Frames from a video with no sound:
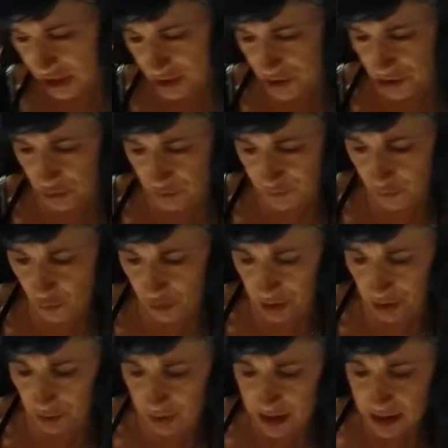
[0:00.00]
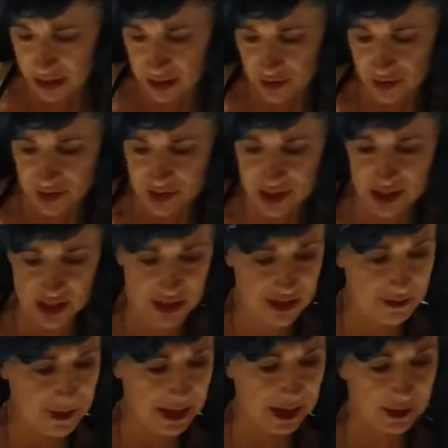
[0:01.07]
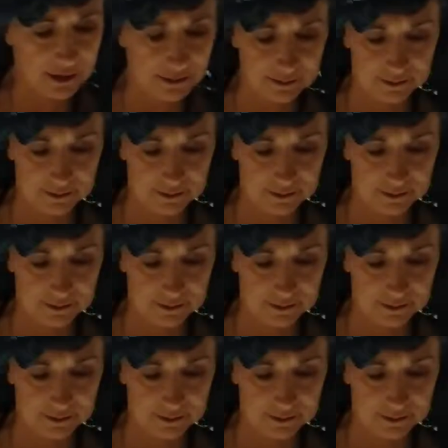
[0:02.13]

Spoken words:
easier for you. So this is going to make